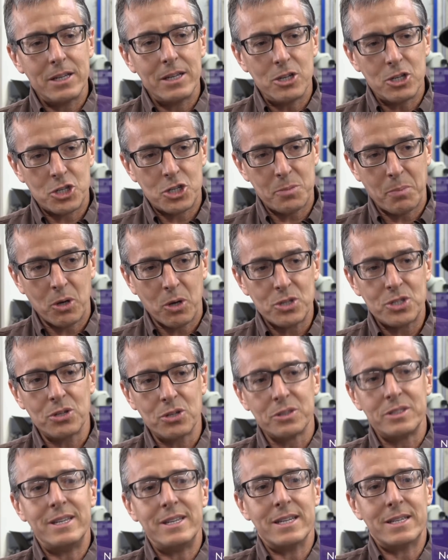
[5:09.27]
the
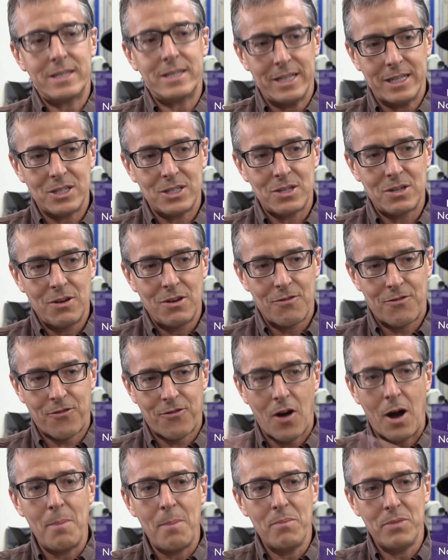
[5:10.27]
dispersal distance
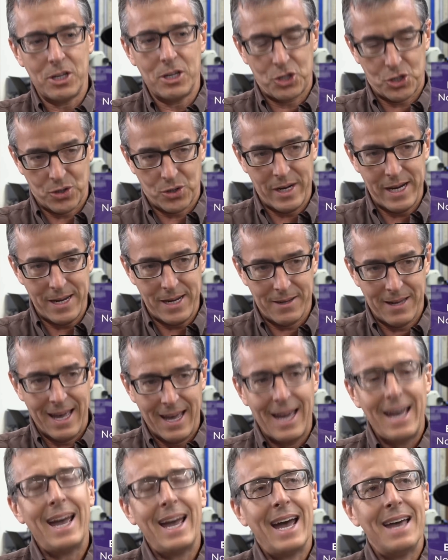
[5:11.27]
from the tree.
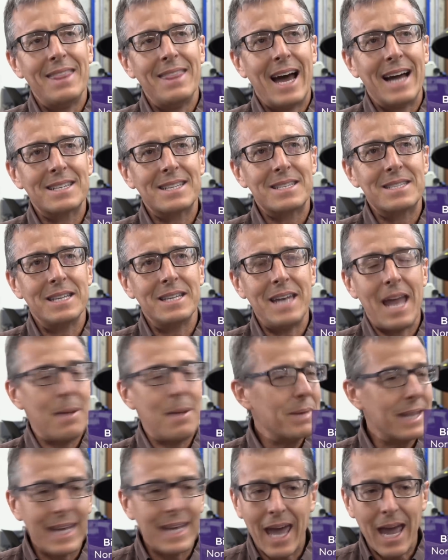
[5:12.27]
And that's the
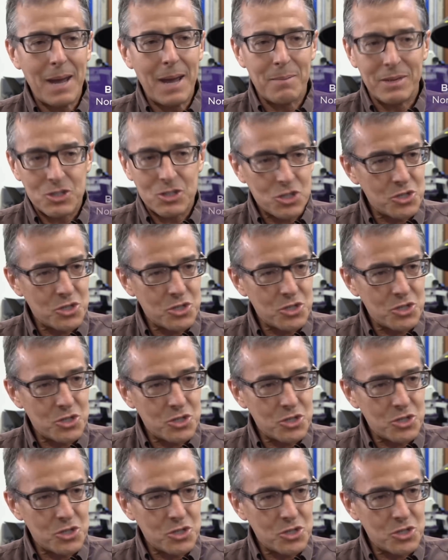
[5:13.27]
name of the game, is